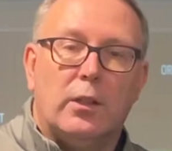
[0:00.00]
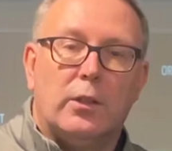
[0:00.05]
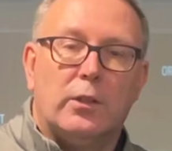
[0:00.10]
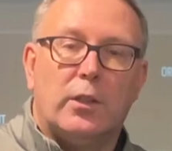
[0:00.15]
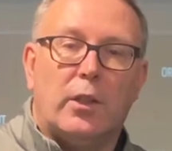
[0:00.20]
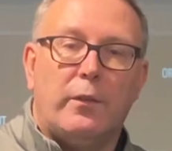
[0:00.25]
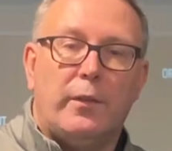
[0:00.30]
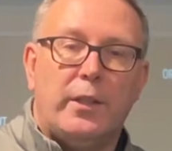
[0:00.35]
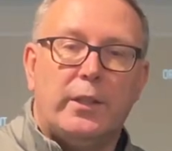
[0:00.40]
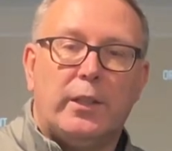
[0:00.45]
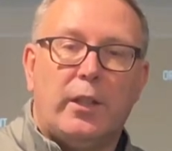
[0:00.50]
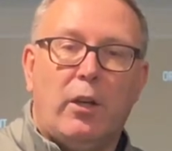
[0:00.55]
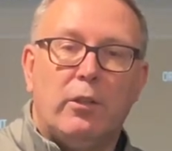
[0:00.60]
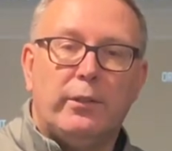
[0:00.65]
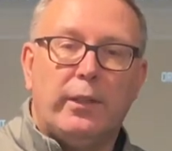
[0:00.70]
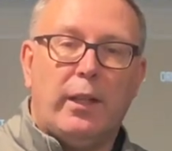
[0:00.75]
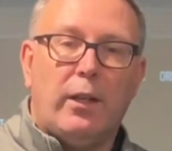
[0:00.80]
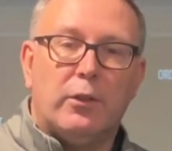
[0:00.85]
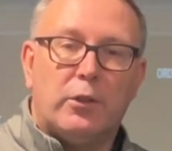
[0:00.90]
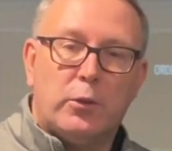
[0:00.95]
So this goes
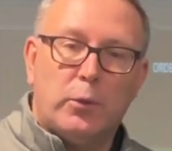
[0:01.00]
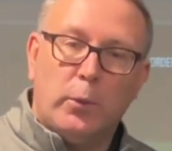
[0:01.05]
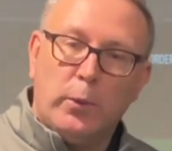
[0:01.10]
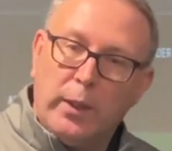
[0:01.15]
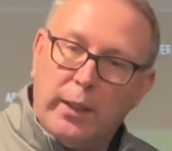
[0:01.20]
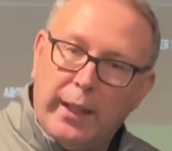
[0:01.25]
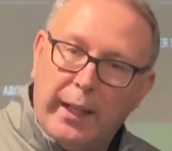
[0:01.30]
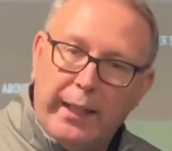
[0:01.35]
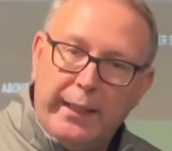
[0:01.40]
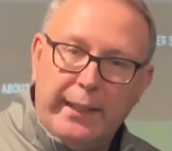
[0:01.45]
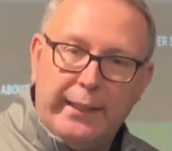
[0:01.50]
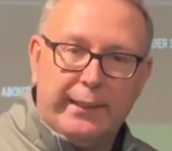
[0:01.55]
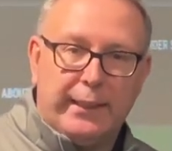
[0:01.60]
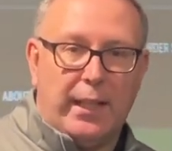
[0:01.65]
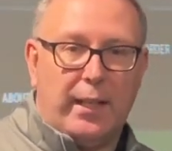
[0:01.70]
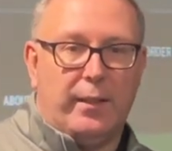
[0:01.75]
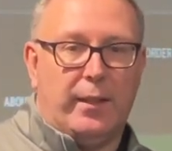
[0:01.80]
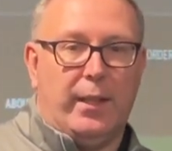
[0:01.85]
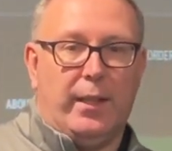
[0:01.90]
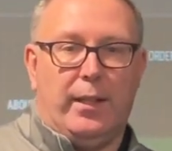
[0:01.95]
out to all the ladies
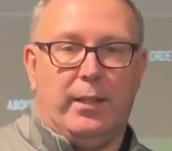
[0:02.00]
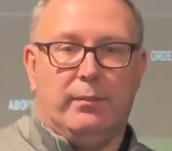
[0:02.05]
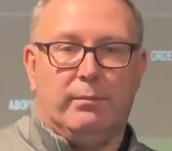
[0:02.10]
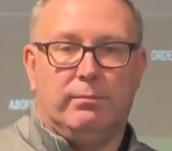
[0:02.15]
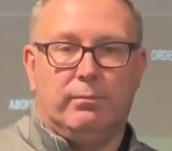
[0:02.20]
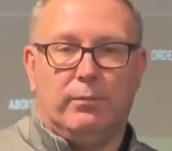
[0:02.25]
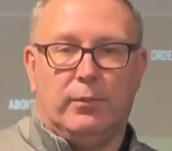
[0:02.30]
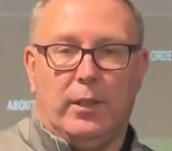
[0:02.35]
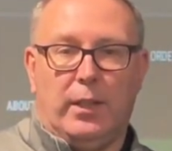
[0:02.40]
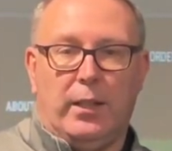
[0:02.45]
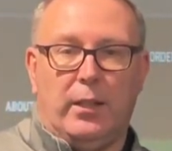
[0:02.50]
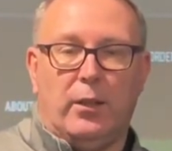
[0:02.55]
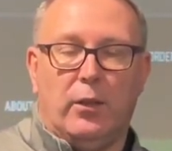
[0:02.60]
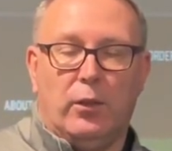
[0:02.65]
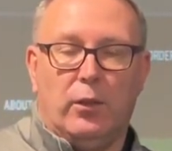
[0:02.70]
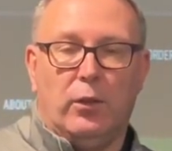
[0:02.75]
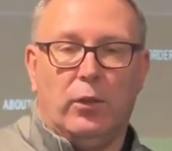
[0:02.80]
out there, right?